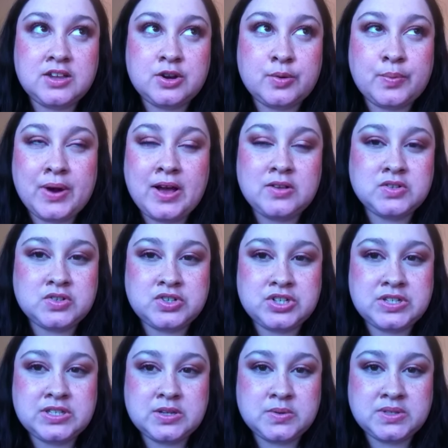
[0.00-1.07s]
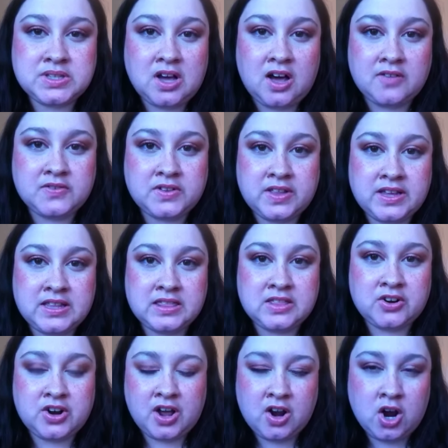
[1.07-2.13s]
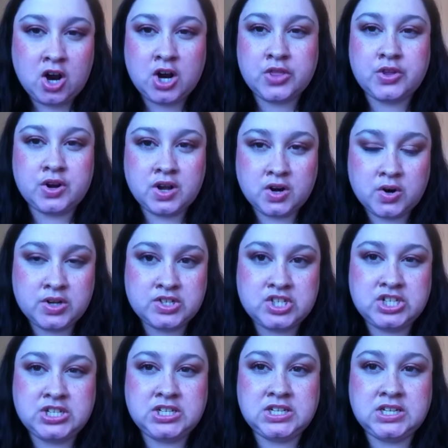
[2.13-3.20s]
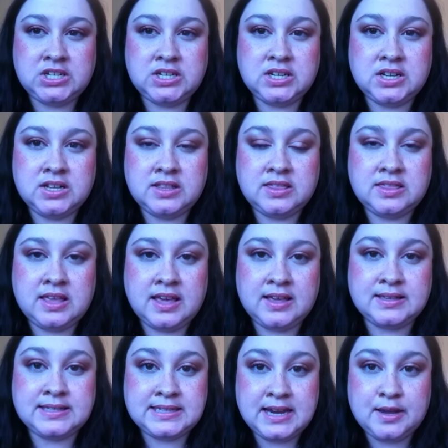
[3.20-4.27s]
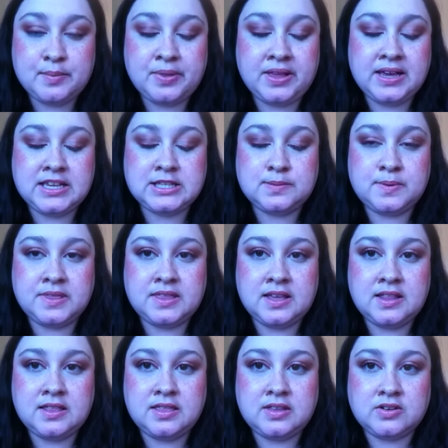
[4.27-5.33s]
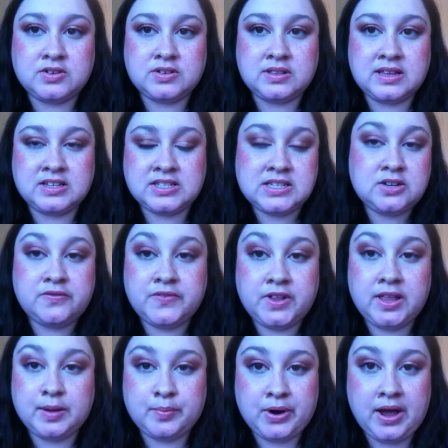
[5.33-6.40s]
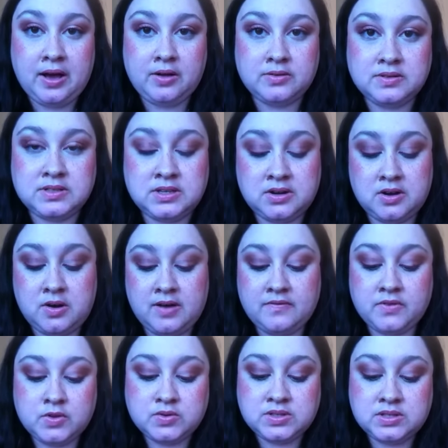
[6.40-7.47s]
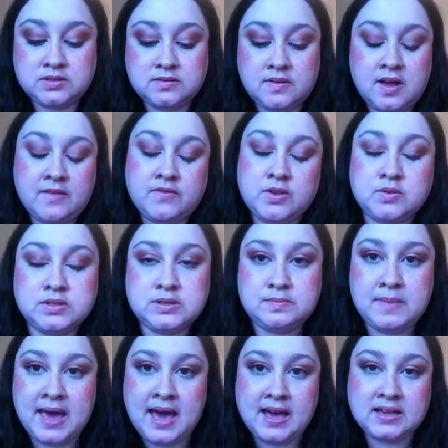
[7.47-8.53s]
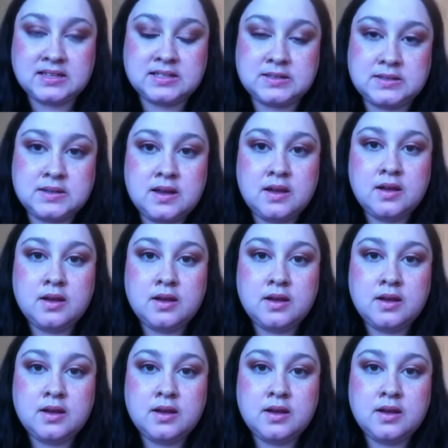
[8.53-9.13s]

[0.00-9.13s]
your brows are just so soft. Like, they're not hard, they're not crunchy, they stay in place, but then they still feel like brows. You know, I've used MAC's